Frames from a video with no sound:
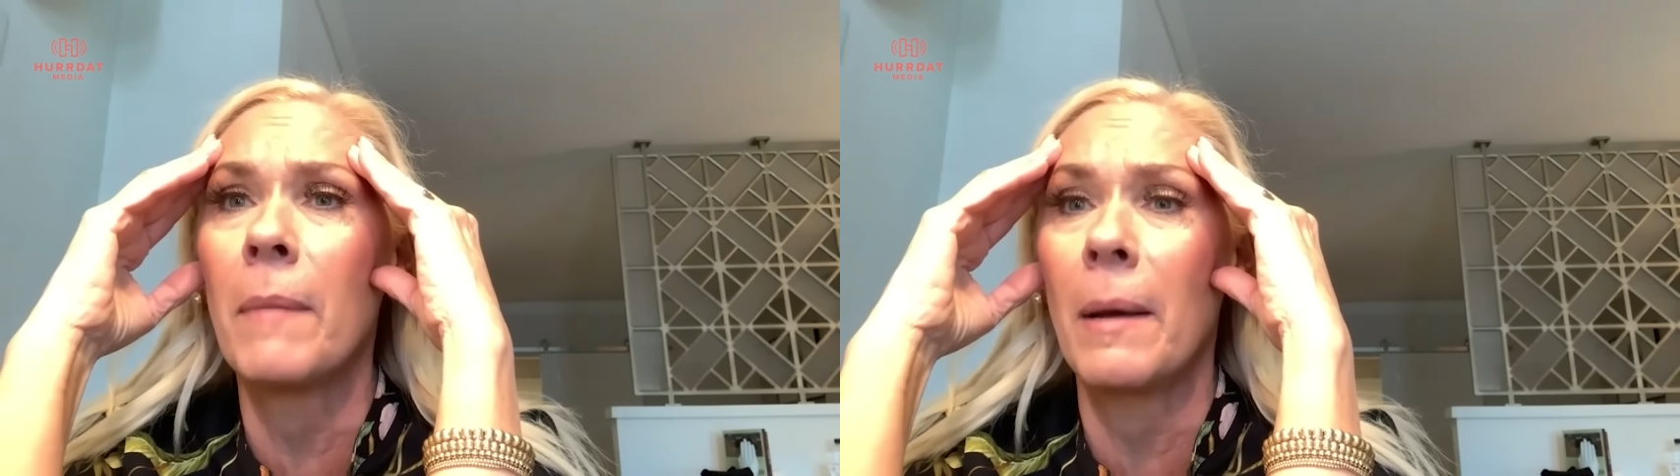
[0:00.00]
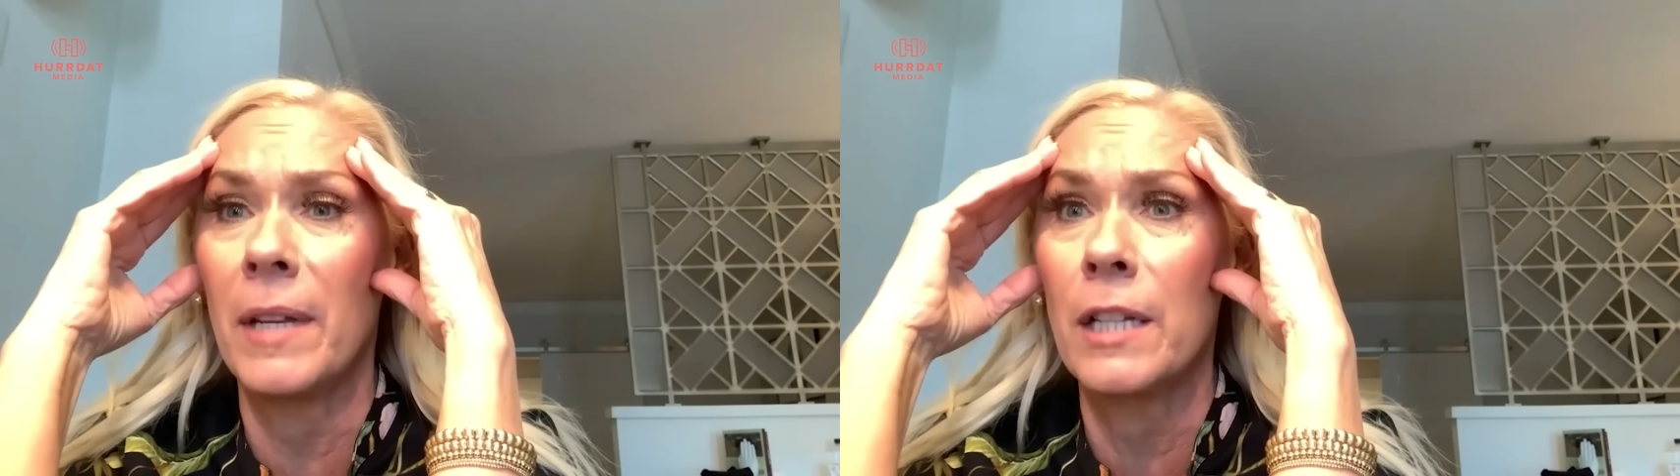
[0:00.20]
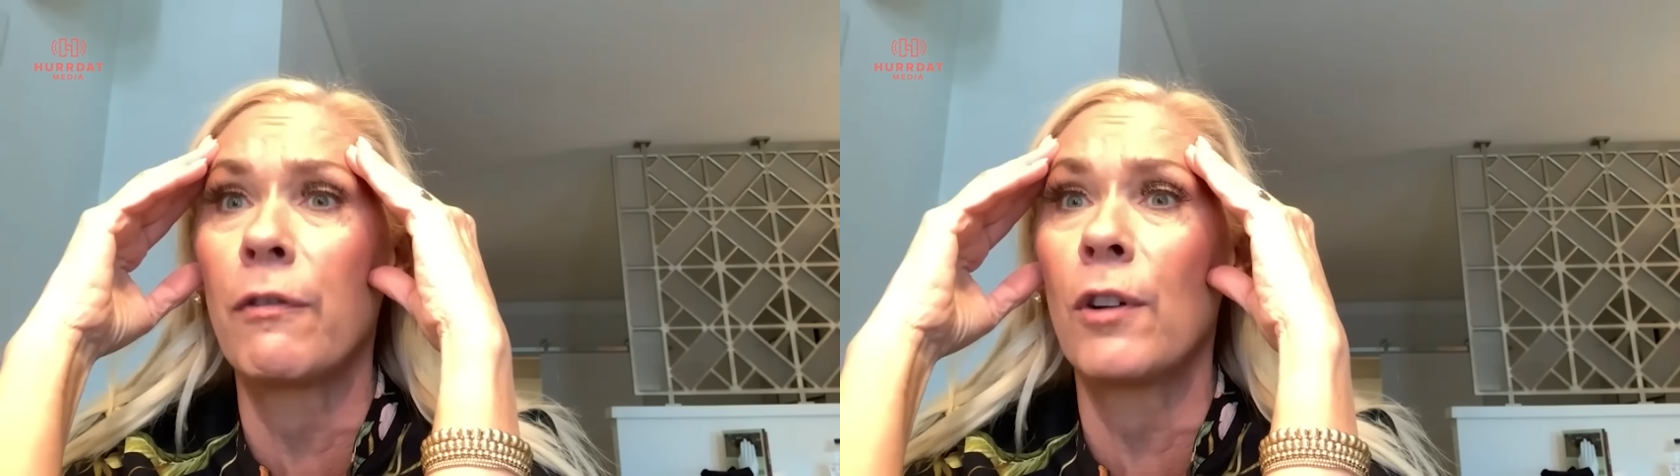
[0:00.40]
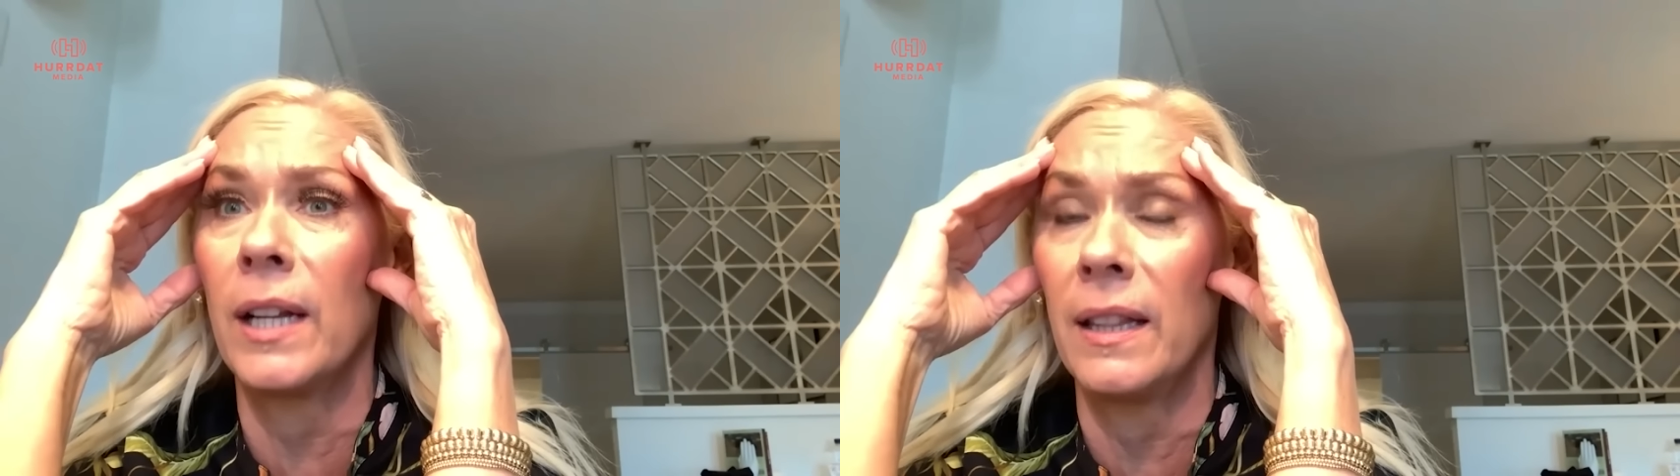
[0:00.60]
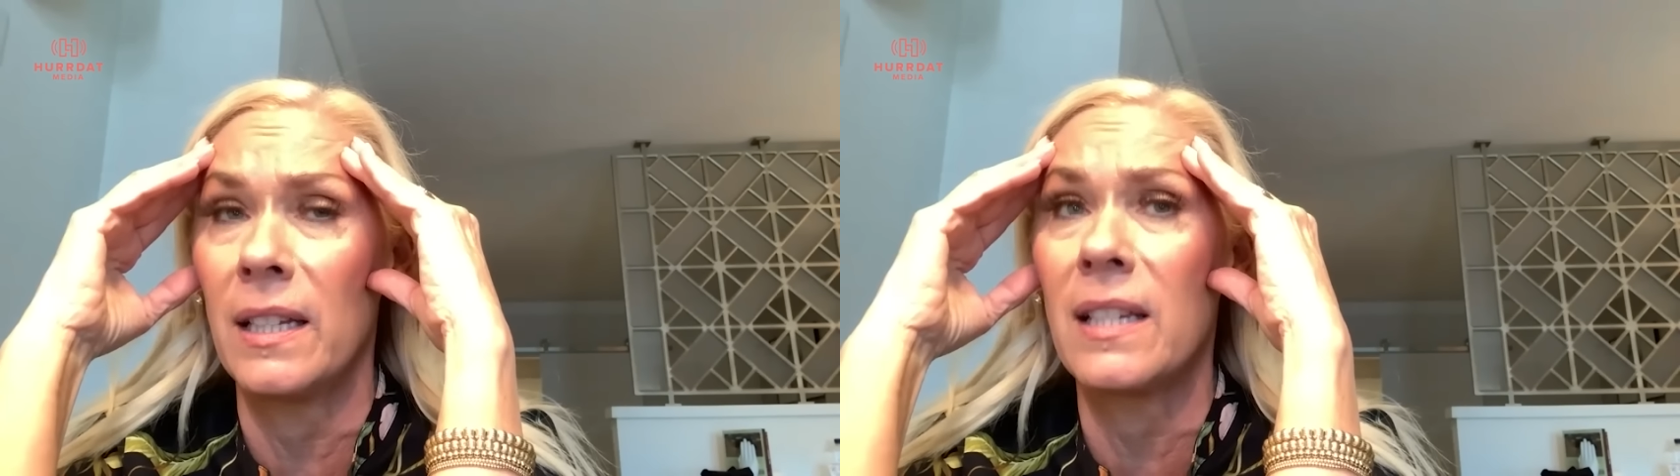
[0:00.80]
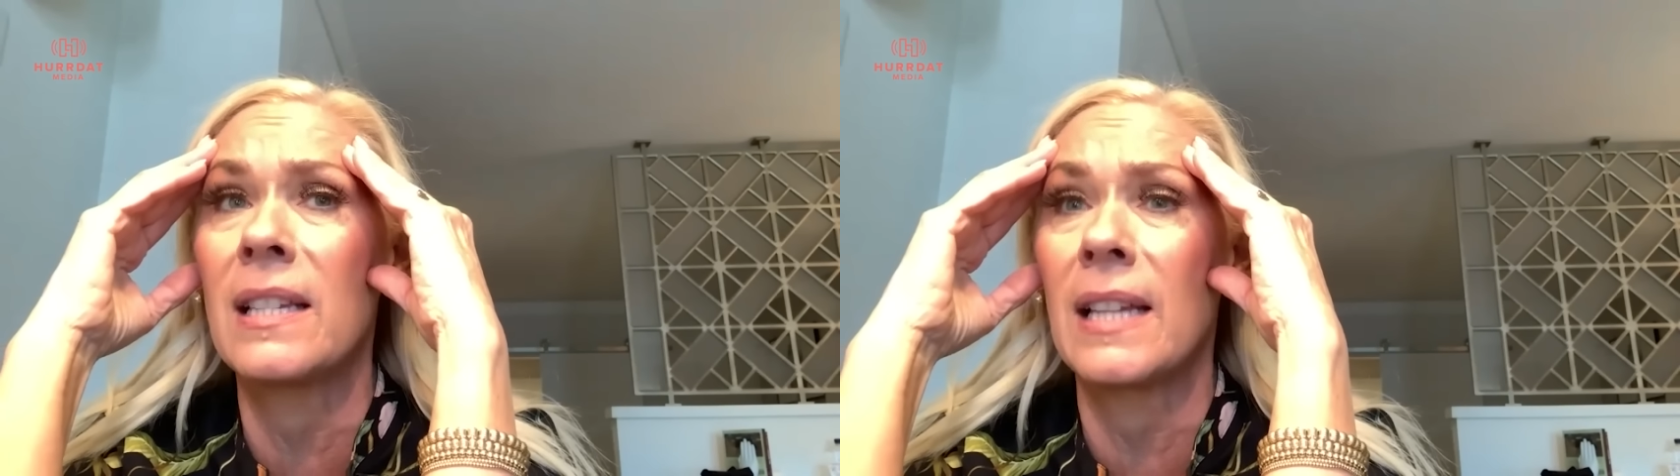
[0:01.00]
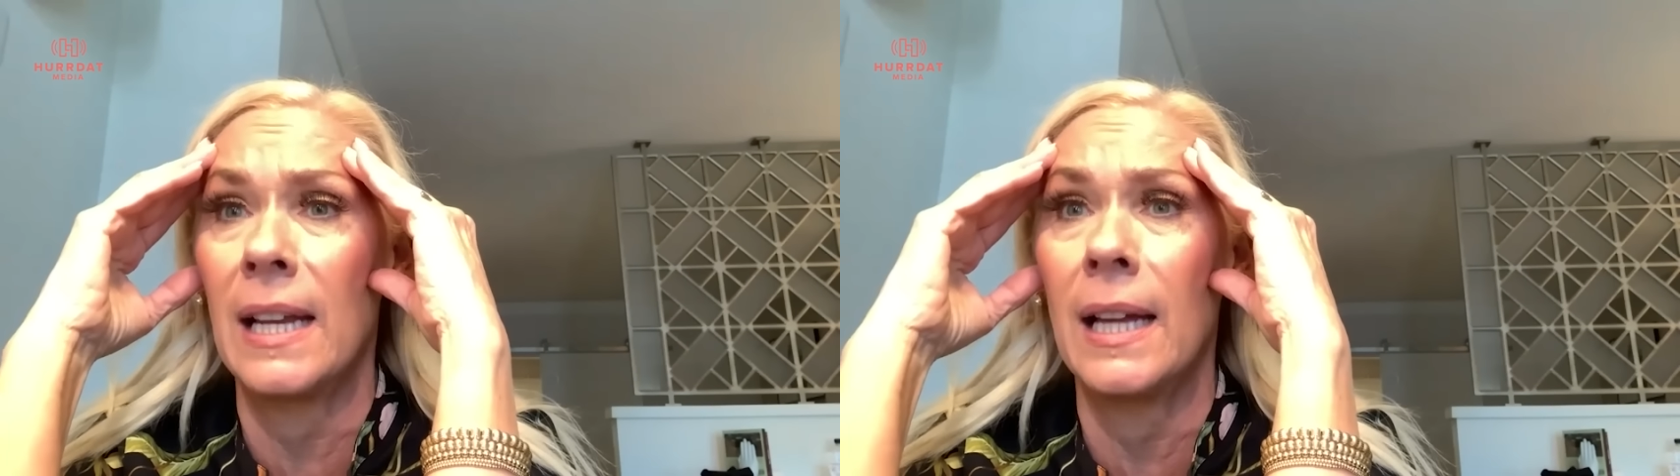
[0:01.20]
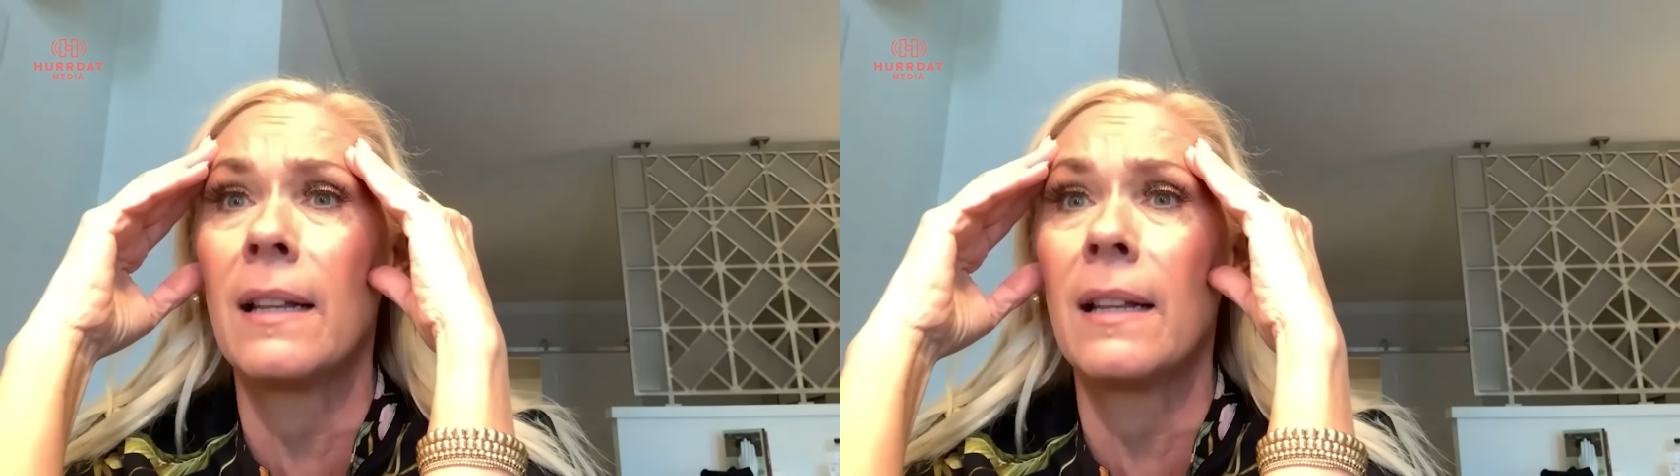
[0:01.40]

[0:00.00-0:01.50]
my best friend. This is it.